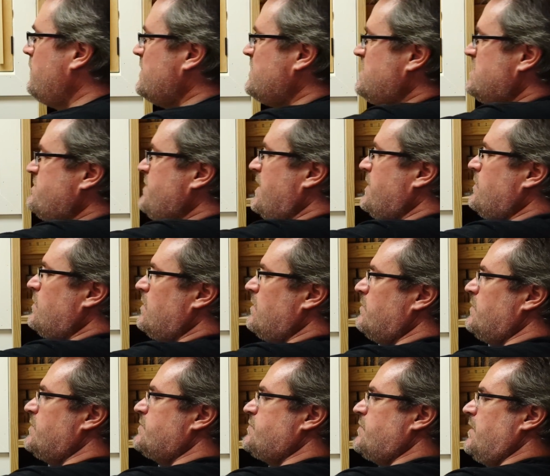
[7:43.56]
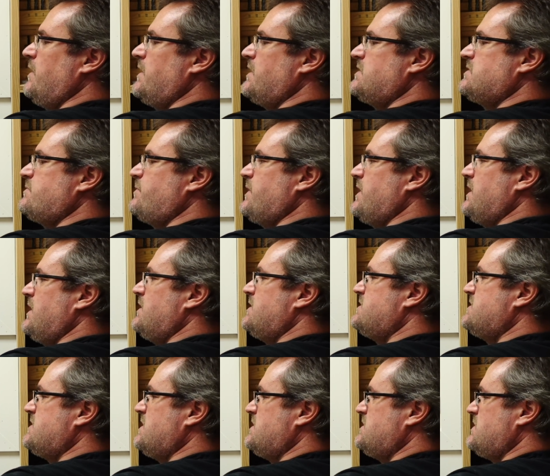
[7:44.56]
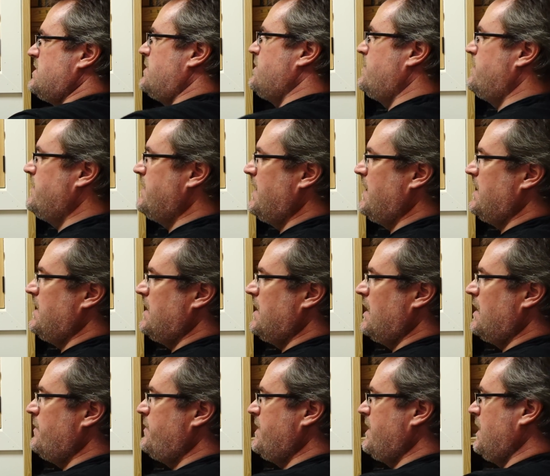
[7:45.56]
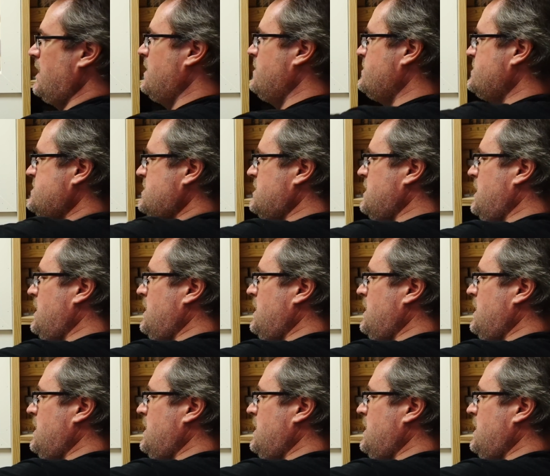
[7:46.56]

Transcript: which is my normal drilling speed, 680 RPMs.